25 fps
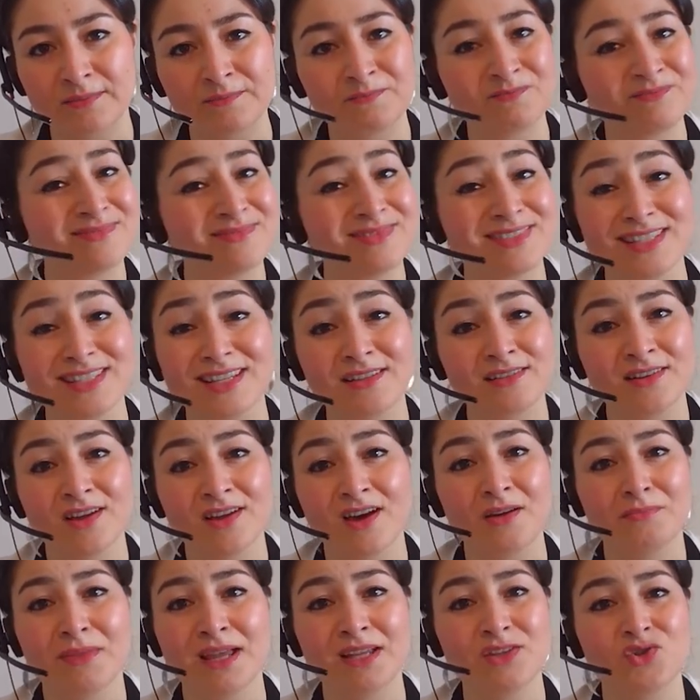did not
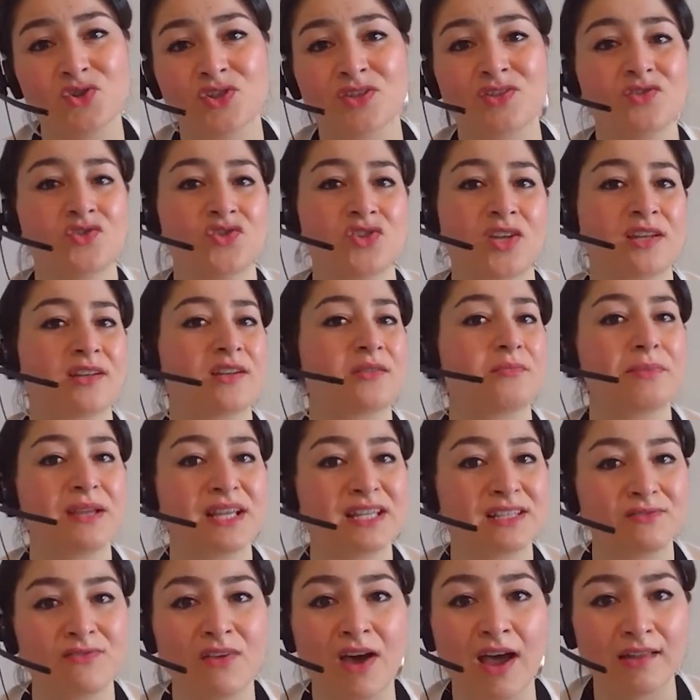mention gender based
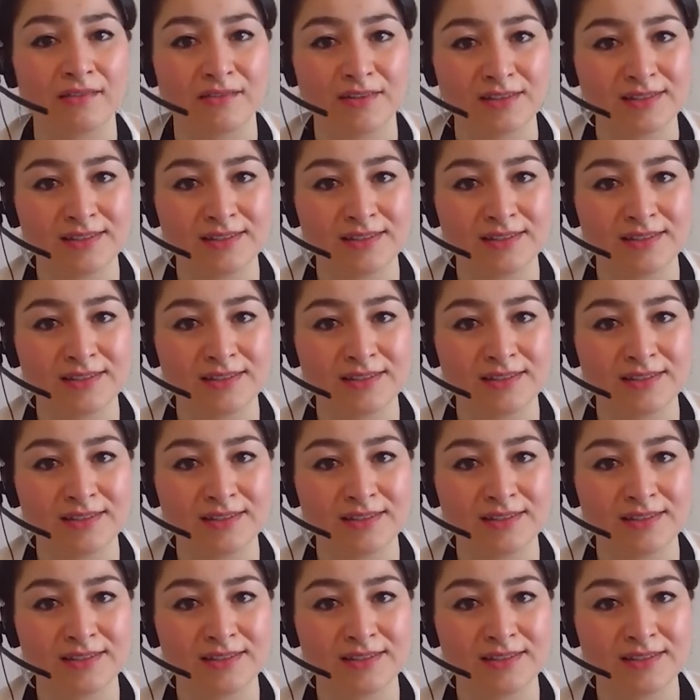violence,